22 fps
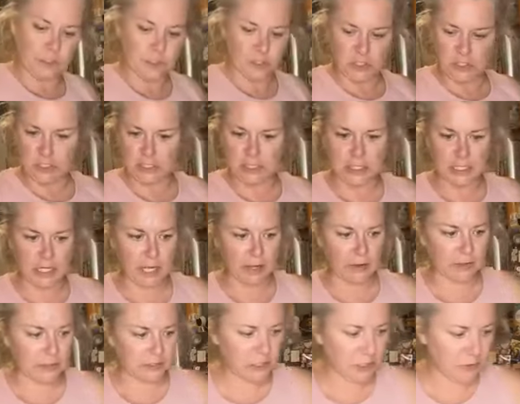let's just see
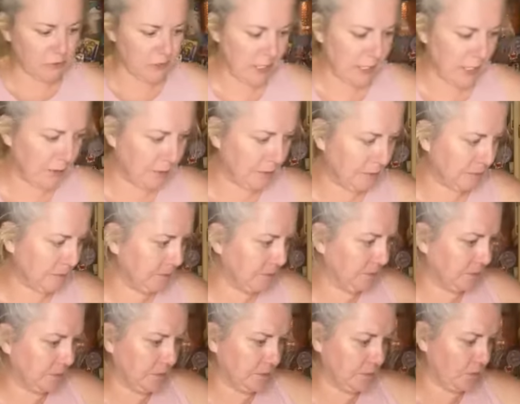how it turns out.
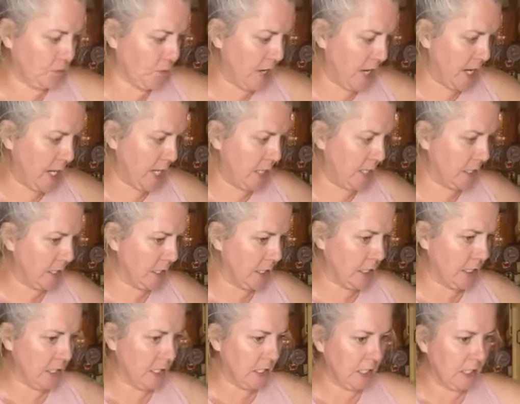Ready?
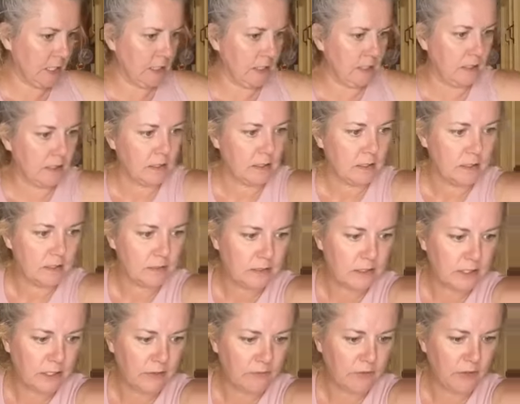
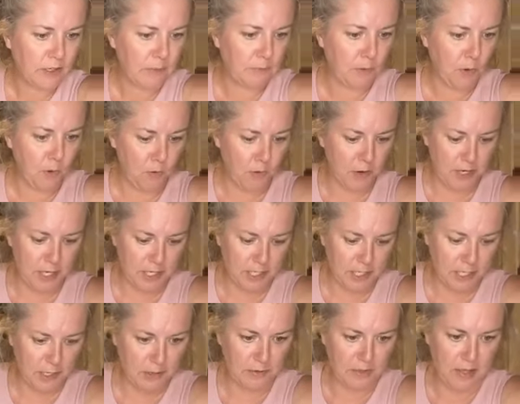See if we can pour it
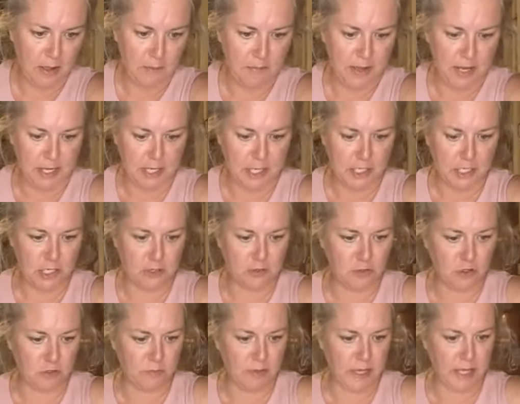in here without making a
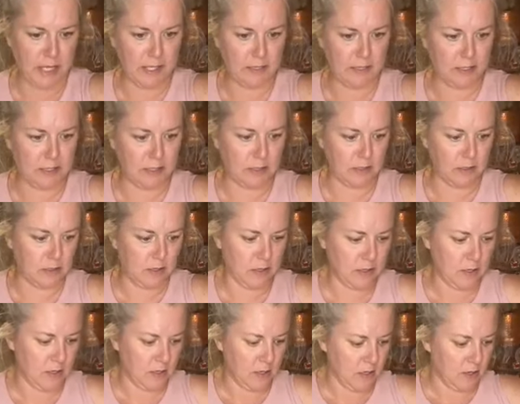huge mess
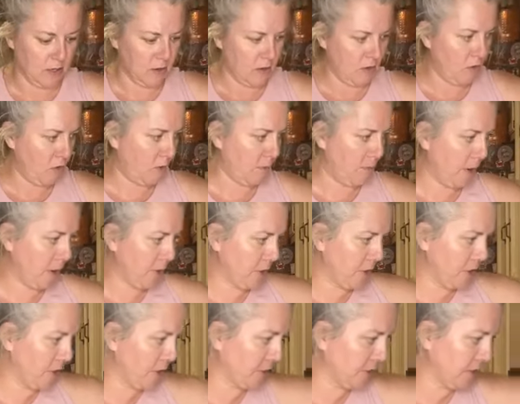or
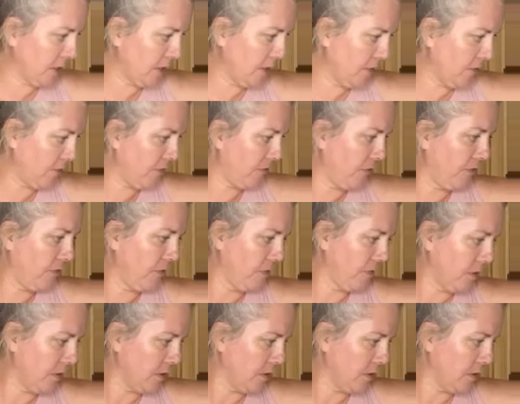burning ourselves.